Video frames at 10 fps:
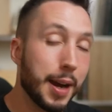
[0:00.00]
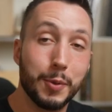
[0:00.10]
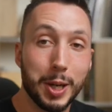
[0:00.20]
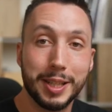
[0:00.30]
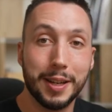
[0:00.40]

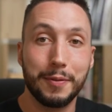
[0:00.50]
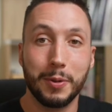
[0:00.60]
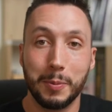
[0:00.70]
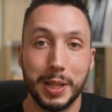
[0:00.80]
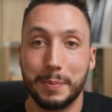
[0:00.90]
very excited
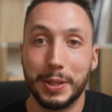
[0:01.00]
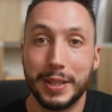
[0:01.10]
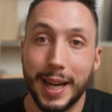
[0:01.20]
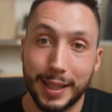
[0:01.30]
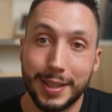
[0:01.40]
for what we could
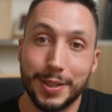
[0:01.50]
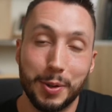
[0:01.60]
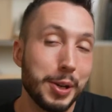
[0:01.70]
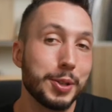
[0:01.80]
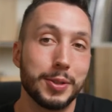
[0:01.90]
build next.
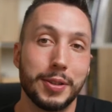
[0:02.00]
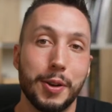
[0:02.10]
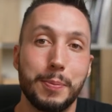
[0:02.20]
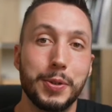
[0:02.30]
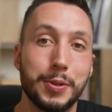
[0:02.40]
So I just
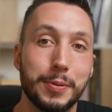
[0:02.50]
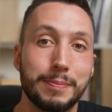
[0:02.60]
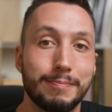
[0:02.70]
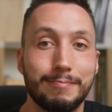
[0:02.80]
hope you,